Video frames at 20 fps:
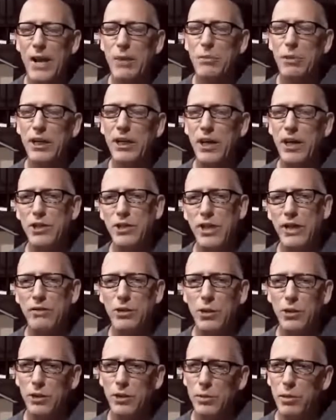Because I've
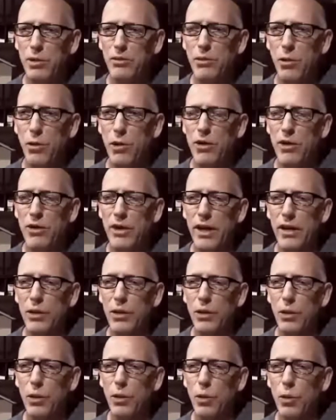told you before
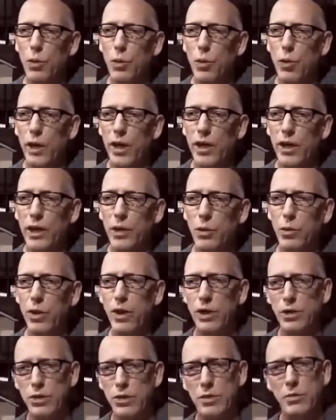that we
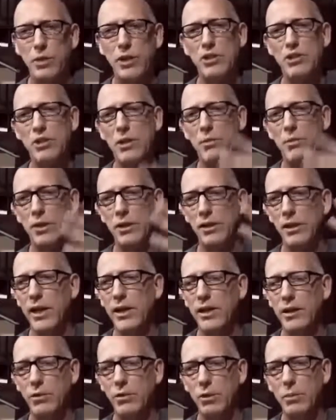used to be something
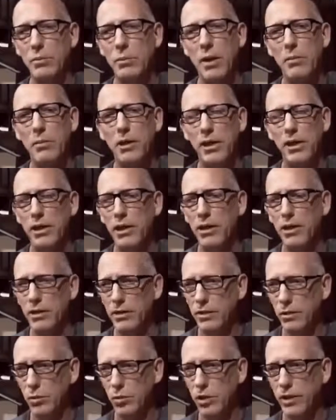like a republic
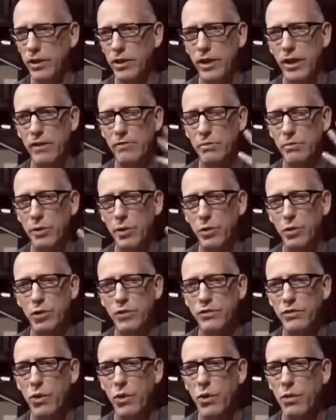when the government
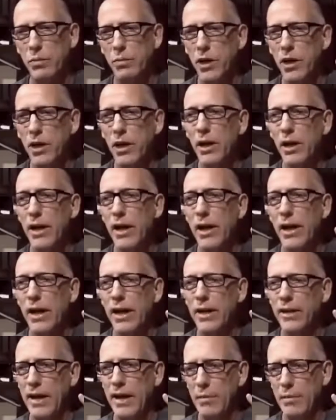was formed,
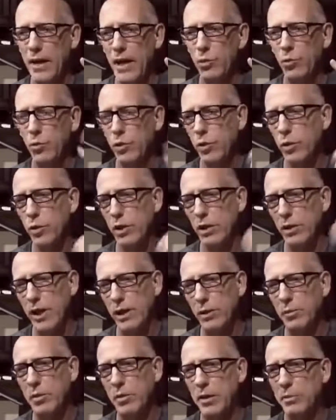and that meant we would
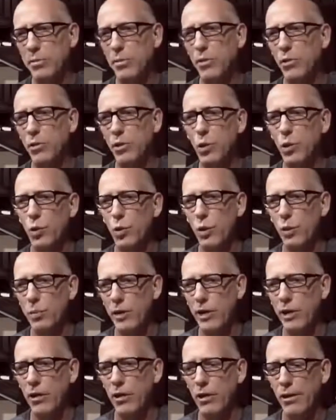elect people who would
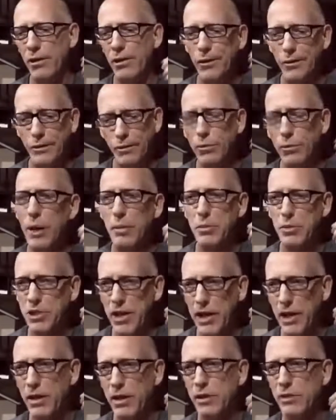be our
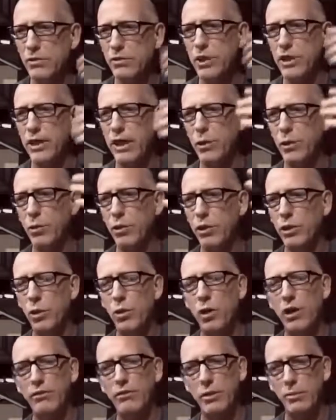representatives and they would go
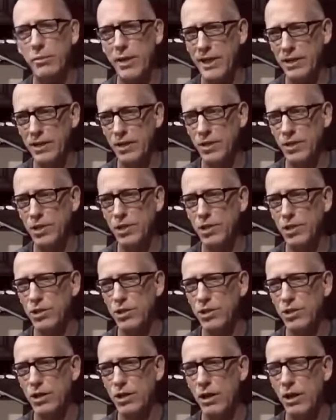off and make
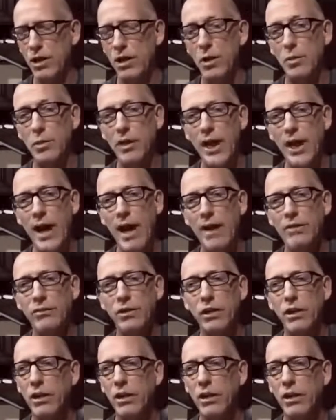decisions on our behalf.